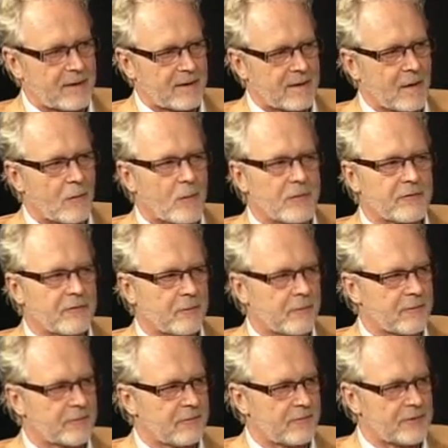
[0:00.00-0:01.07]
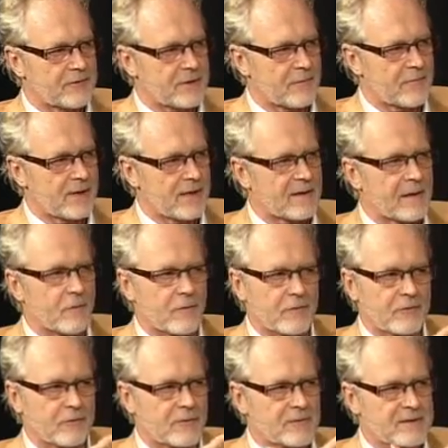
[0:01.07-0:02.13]
There once was a fisherman, there once
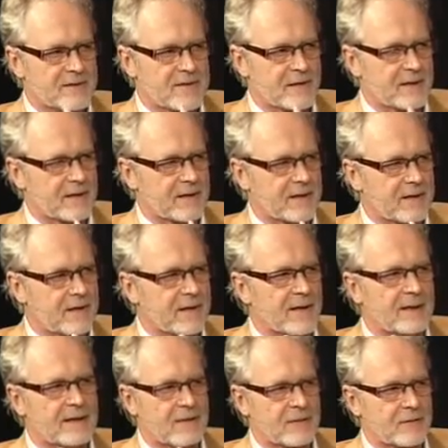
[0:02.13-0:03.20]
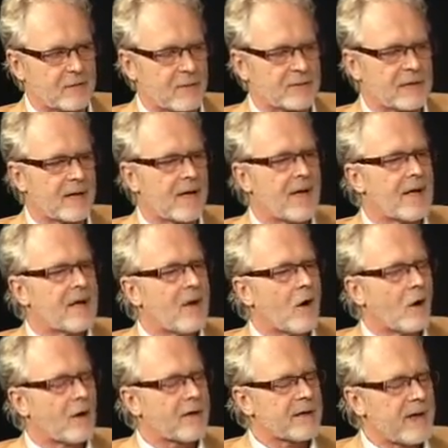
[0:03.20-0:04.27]
was a king and the other daughter.
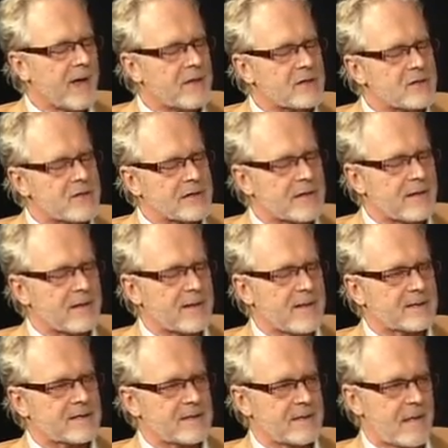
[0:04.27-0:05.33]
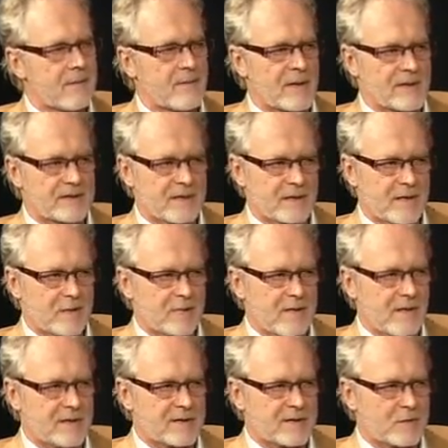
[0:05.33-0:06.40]
Occasionally there is a name like
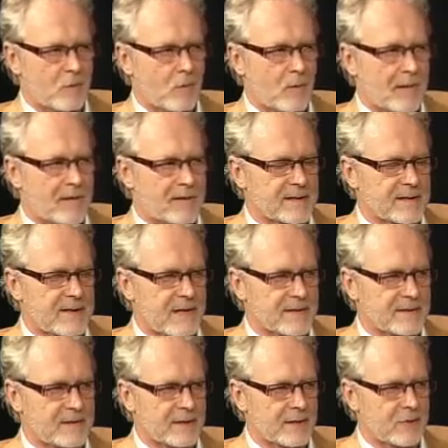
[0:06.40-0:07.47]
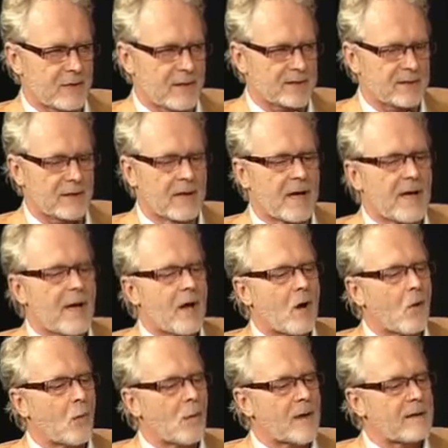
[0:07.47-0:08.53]
Cinderella, Snow White, and Hansel and Gretel,
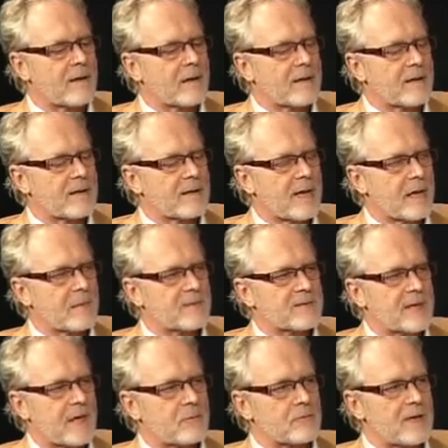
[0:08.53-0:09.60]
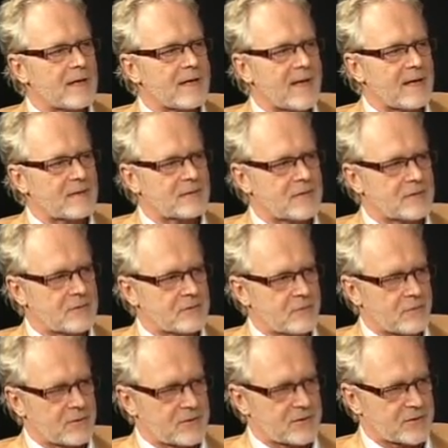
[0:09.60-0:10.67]
when the names are related to
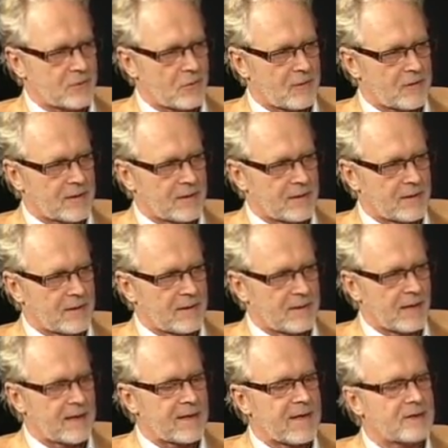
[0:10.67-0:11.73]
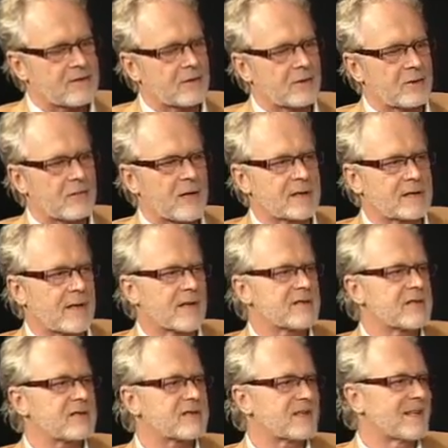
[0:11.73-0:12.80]
the story. And Hansel and Gretel are
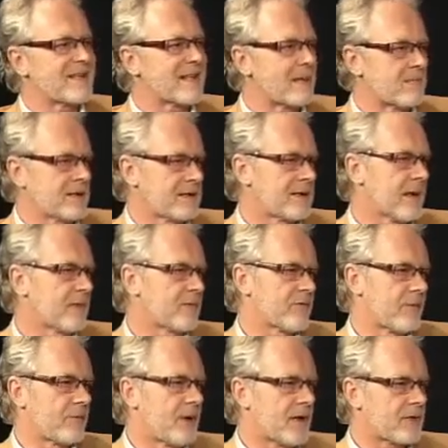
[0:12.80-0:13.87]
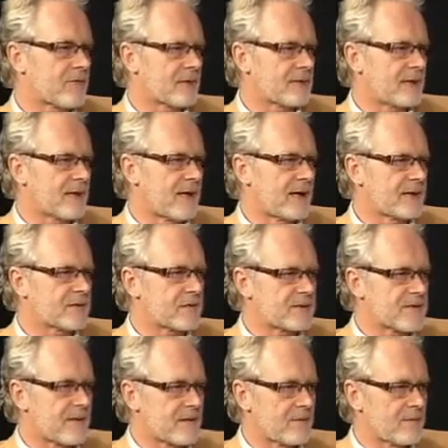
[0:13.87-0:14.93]
just generic names for Margaret and Hans, which
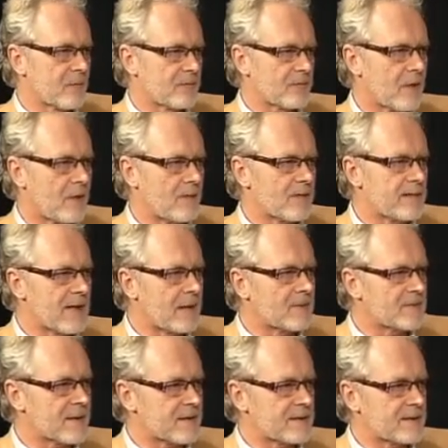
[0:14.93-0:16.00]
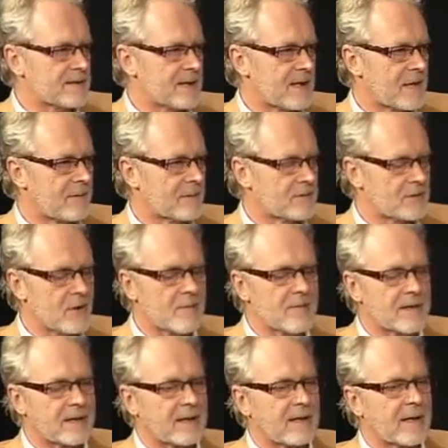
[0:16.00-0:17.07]
are the most common names at the time in
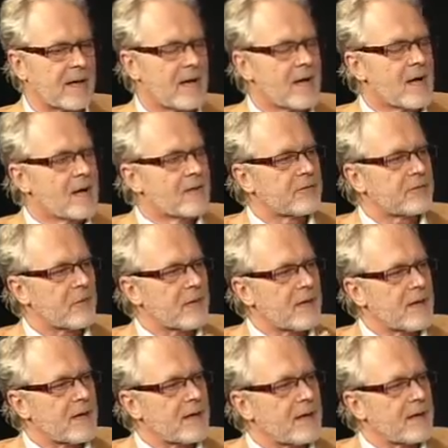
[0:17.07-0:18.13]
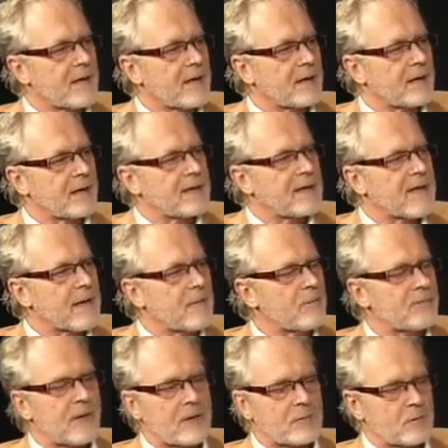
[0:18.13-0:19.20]
Germany. So the names
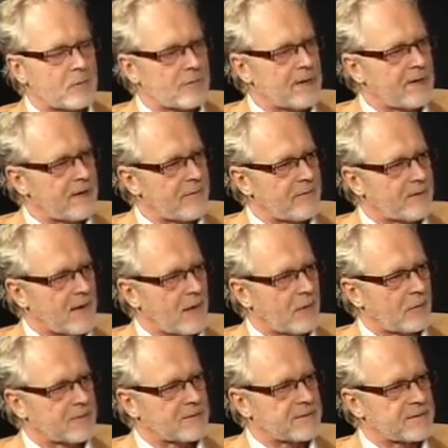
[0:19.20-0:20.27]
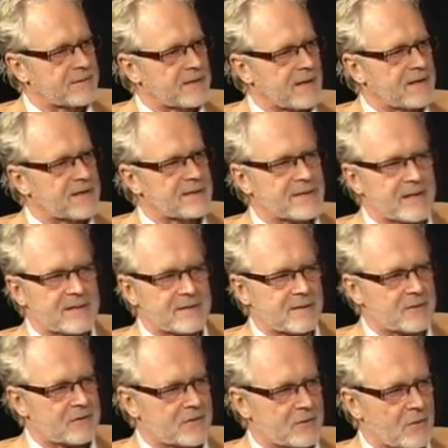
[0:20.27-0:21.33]
are totally left out. It's just a
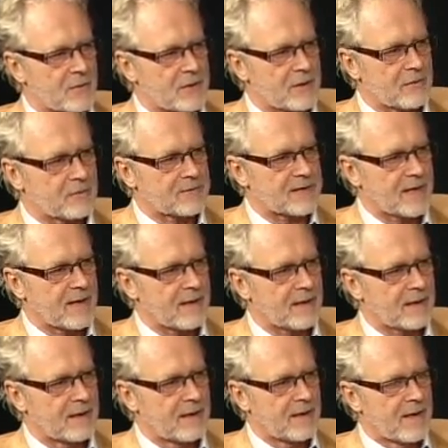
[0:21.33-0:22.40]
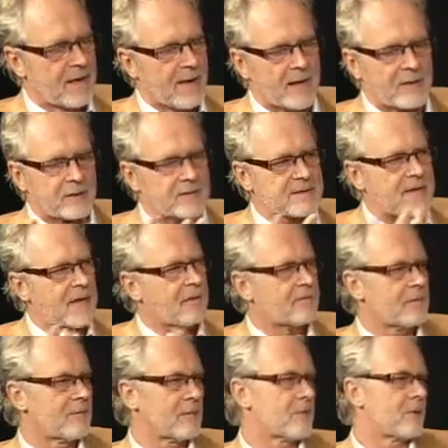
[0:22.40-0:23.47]
story you tell, and you take
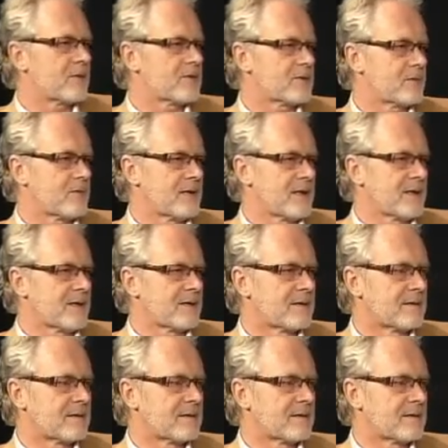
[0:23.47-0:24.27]
from it what you need.